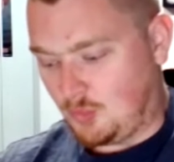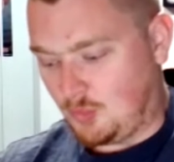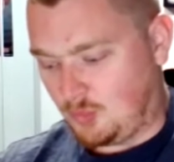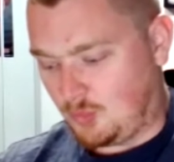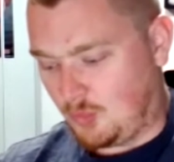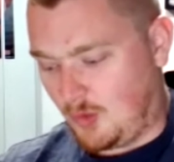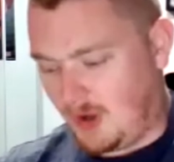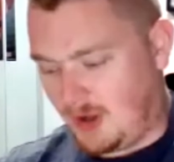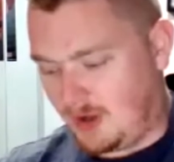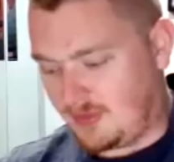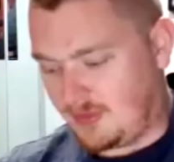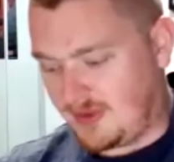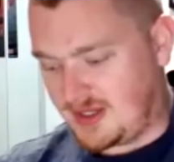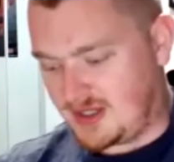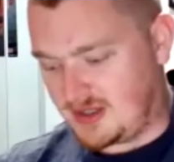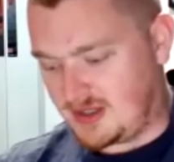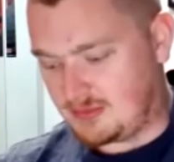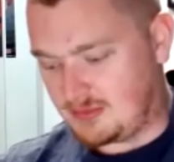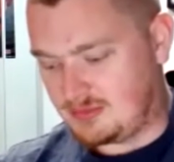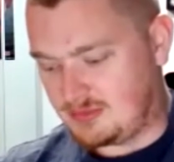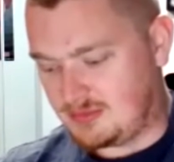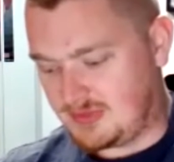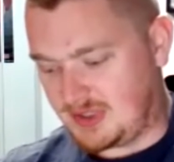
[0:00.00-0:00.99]
while
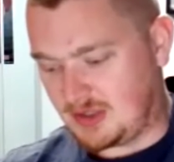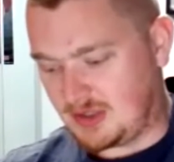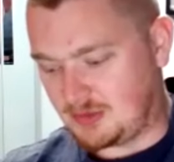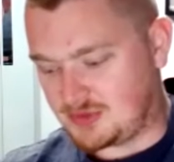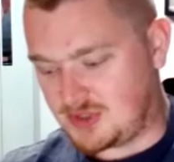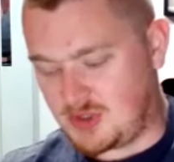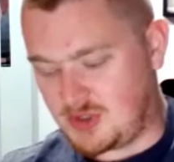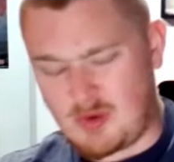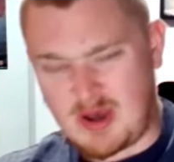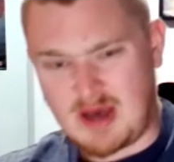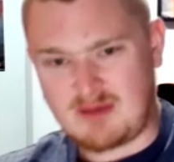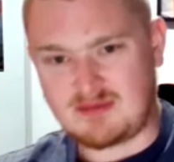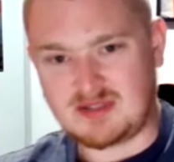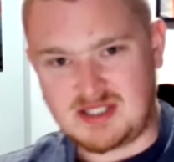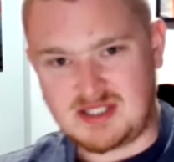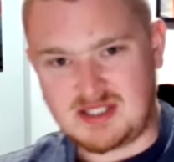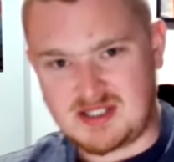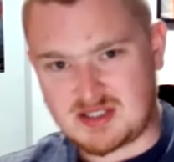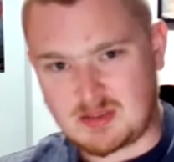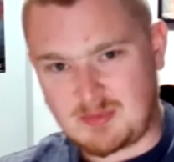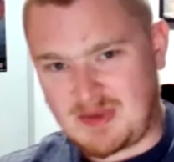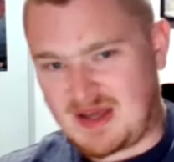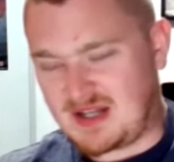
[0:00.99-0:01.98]
they do have a
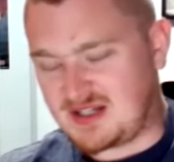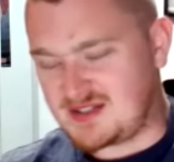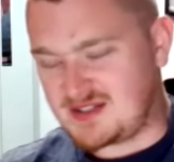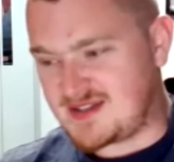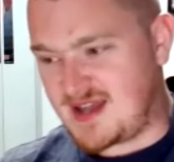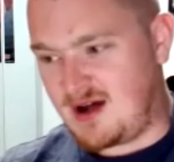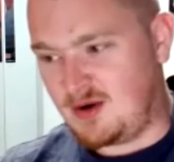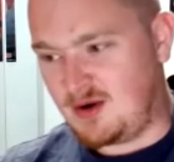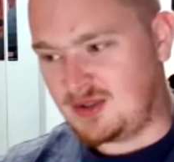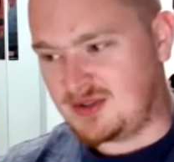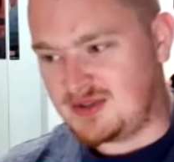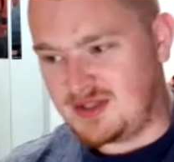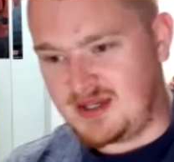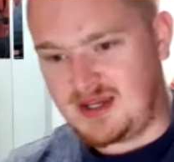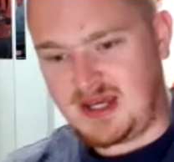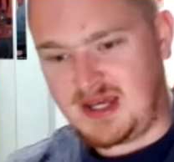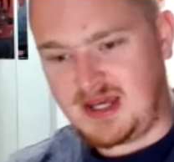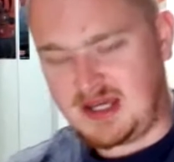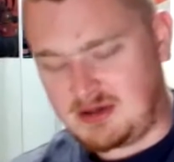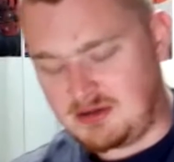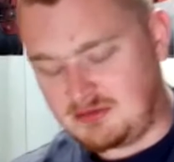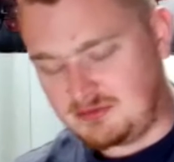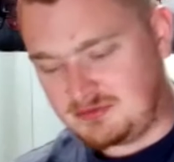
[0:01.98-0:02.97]
decent amount of talent, they
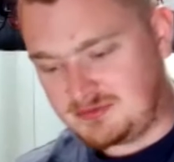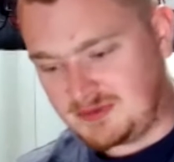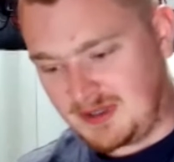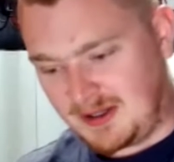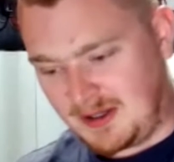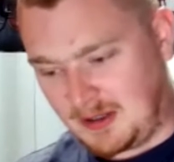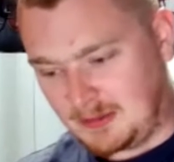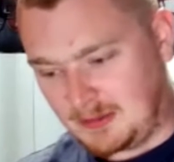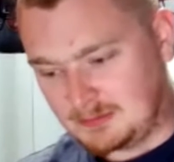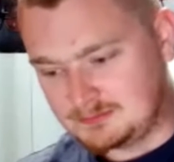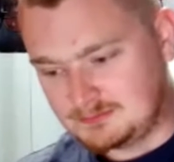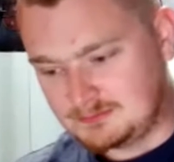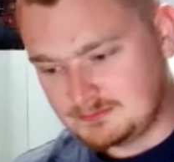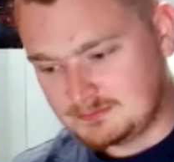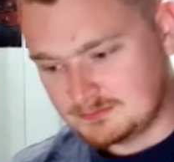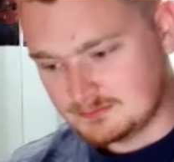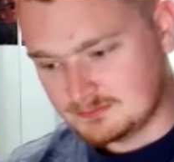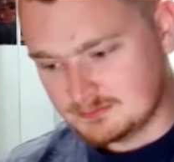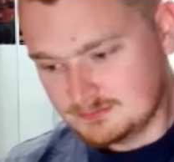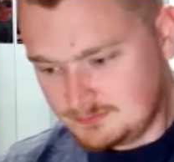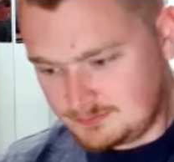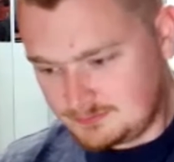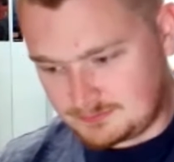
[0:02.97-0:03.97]
have
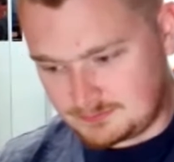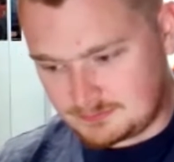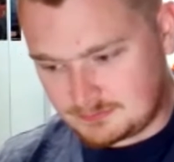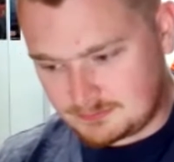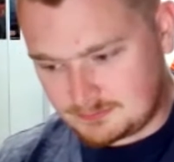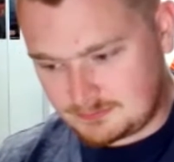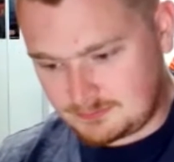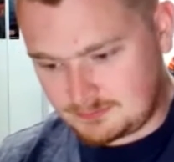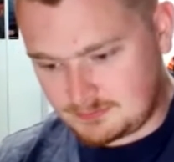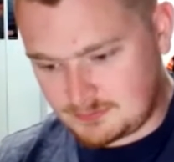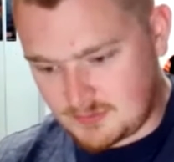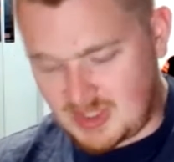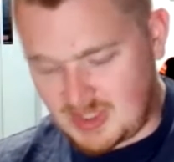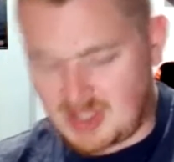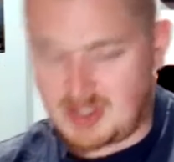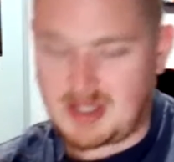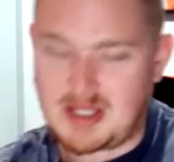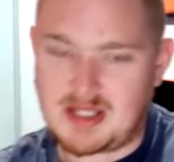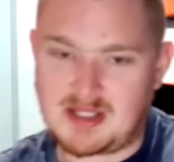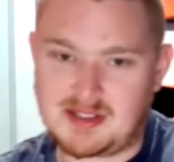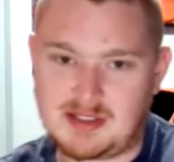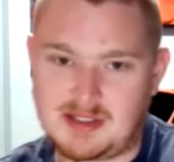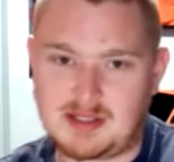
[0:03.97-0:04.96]

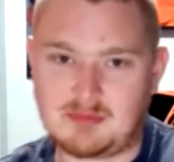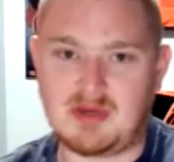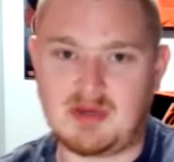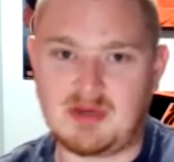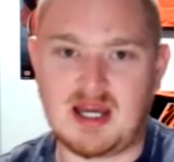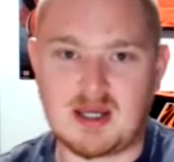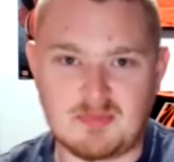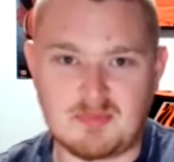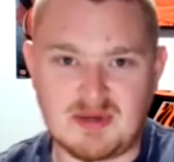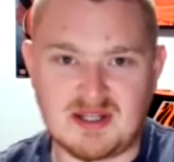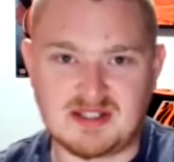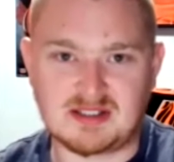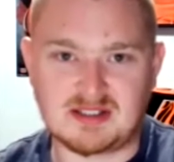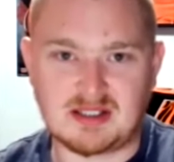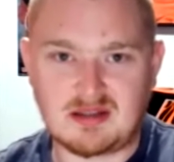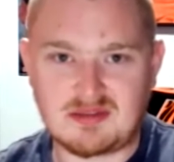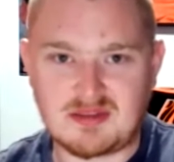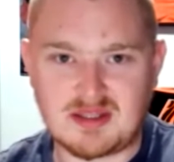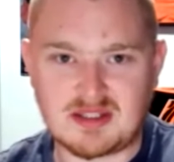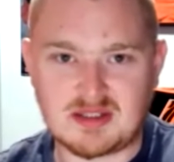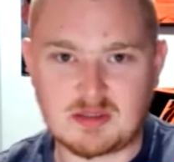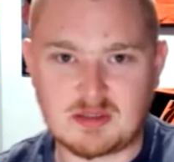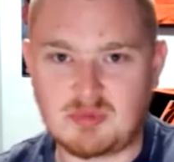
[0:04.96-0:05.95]
in my opinion, I
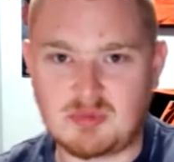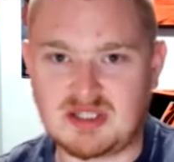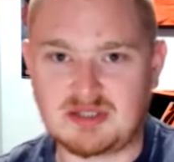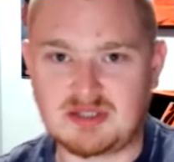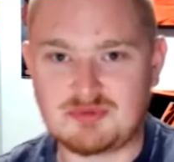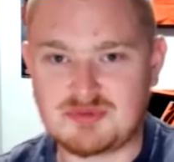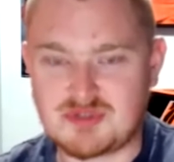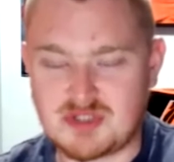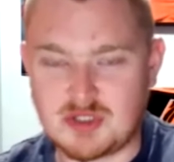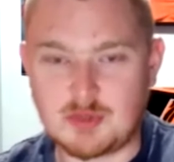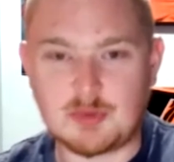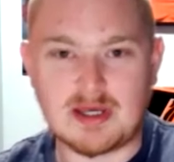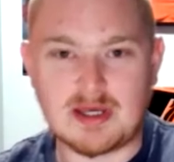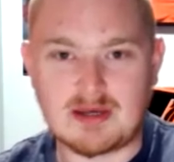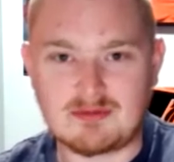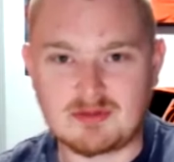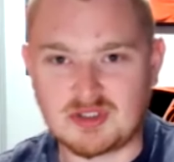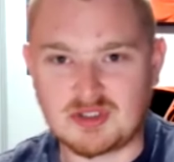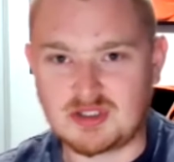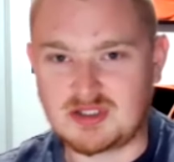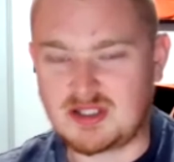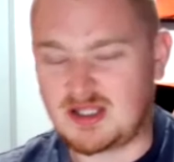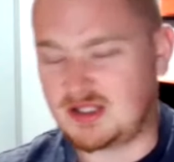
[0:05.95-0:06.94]
think the Bengals do have a
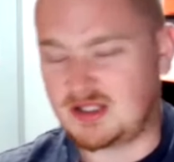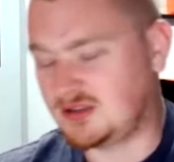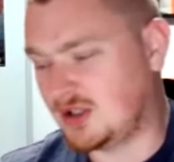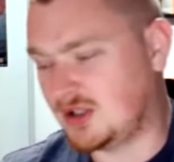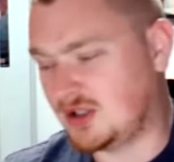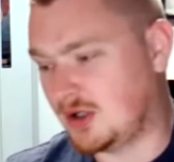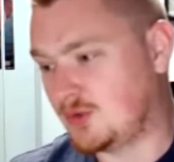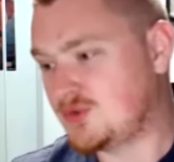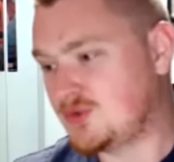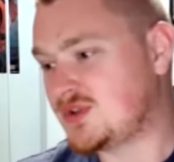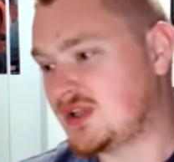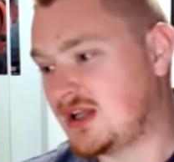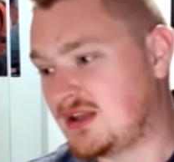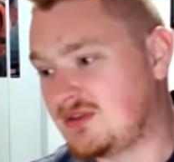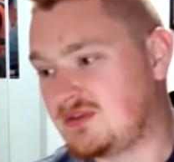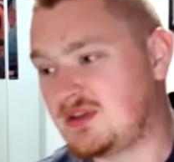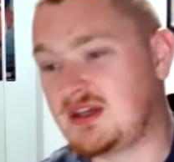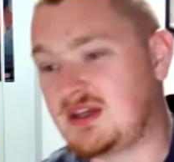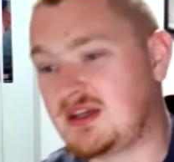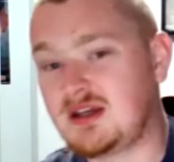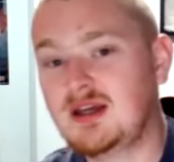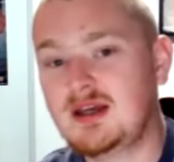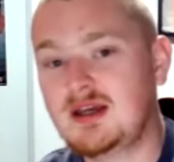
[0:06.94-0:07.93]
good head coach, and I
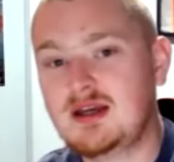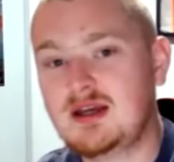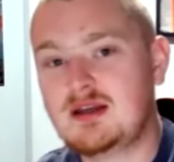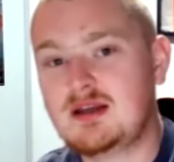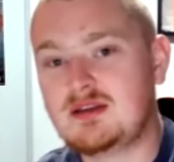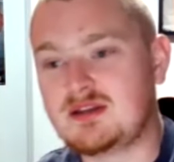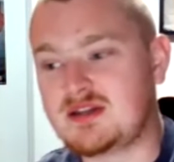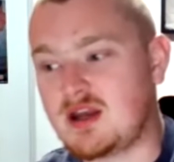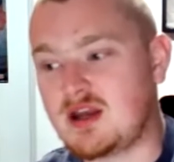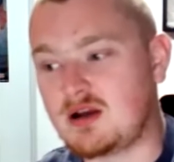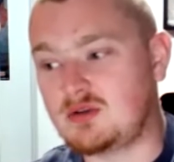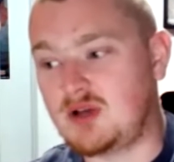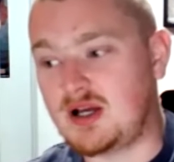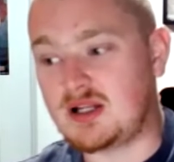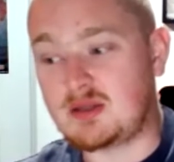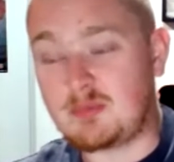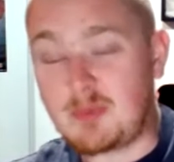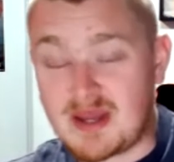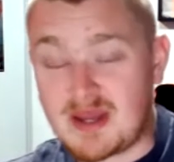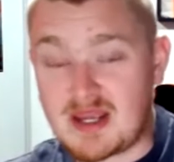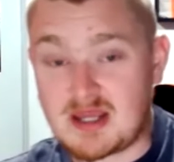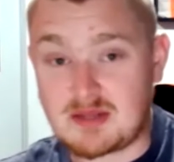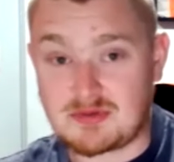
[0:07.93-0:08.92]
think the Carolina
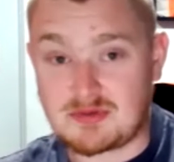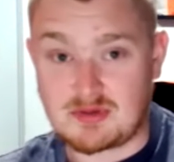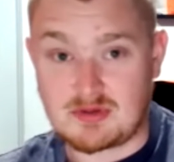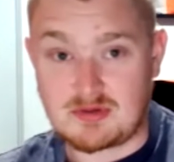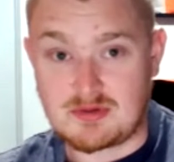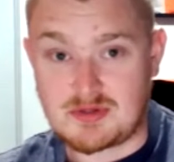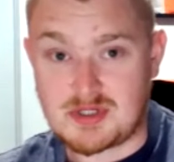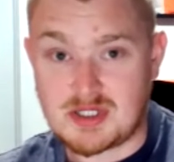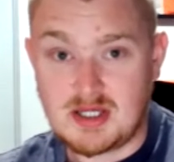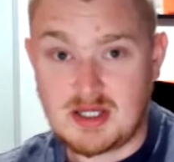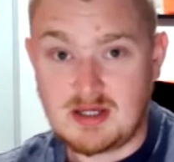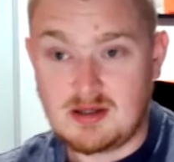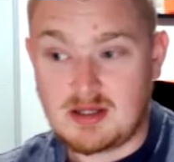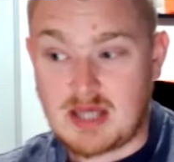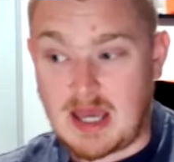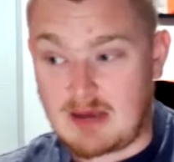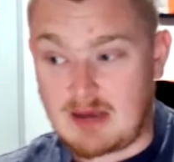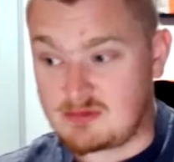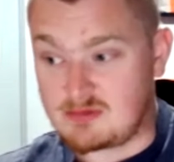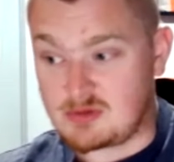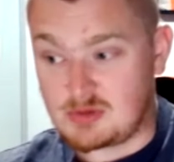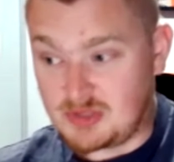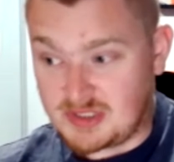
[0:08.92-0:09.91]
Panthers
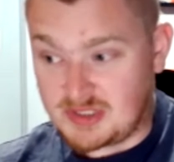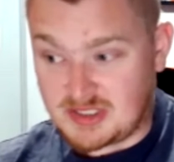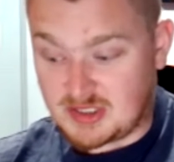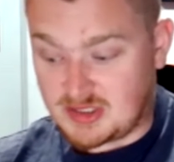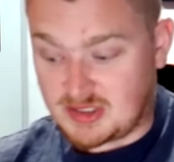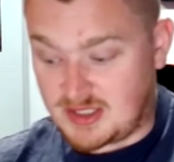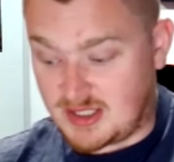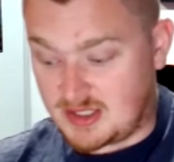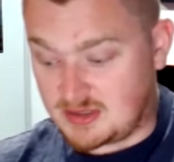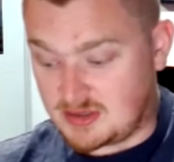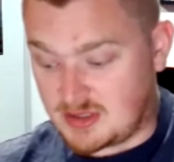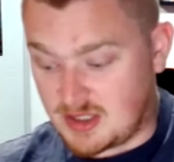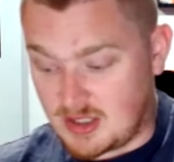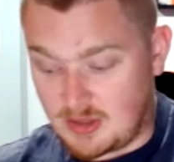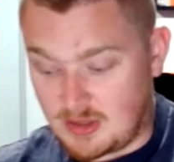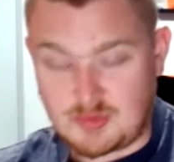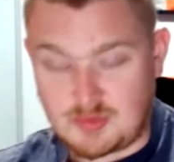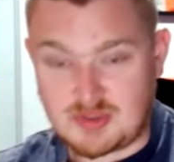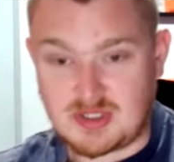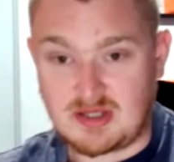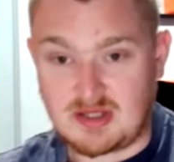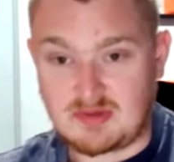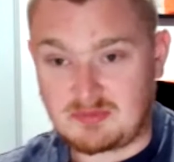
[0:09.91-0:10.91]
have a really good head
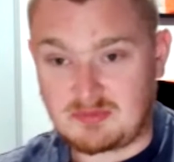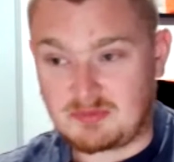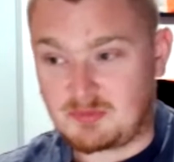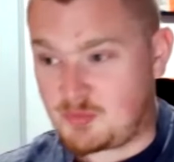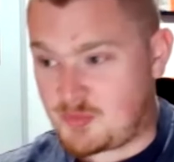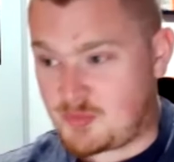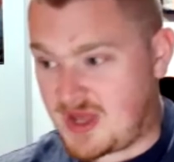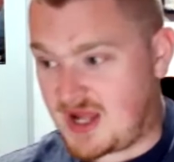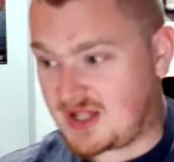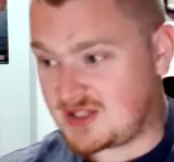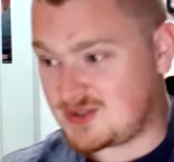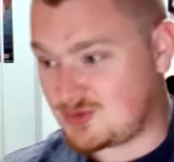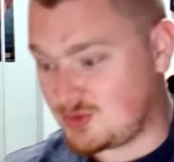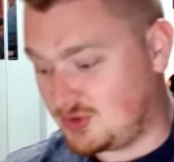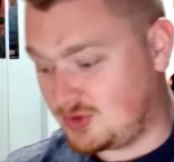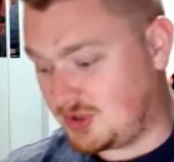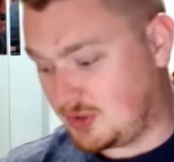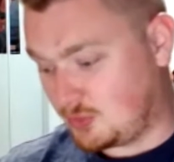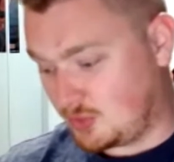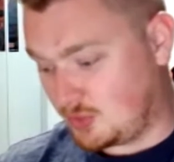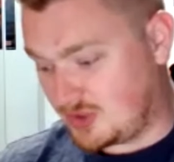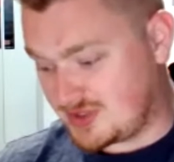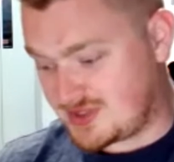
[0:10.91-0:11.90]
coach, and that's
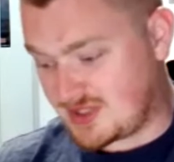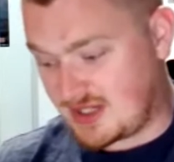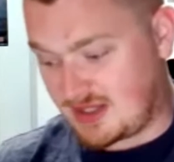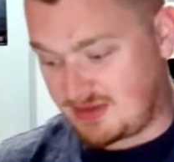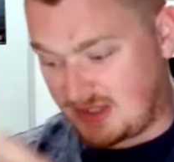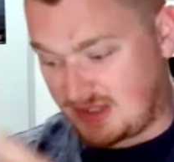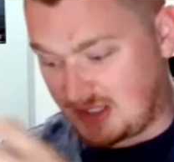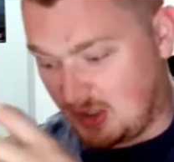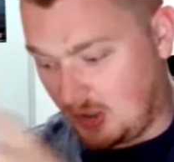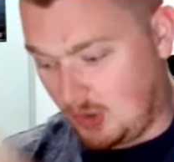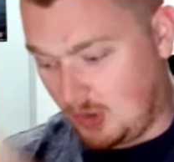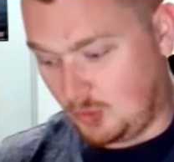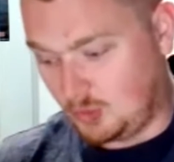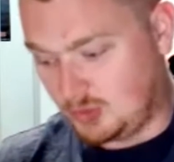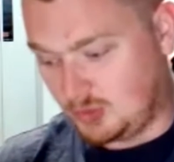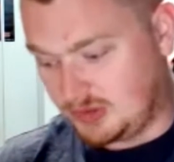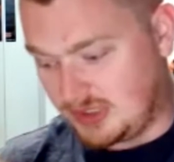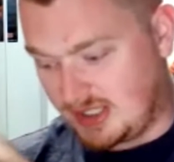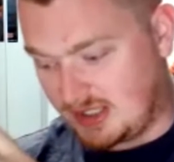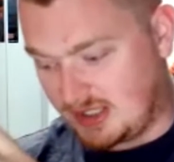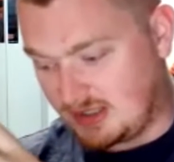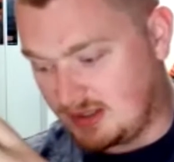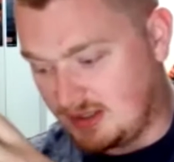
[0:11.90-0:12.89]
really what's I think
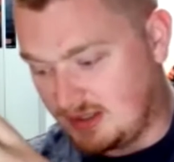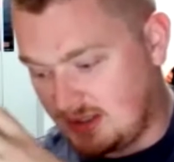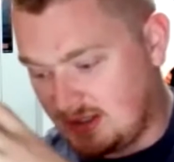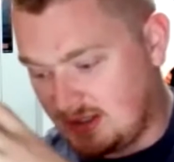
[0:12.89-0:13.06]
holding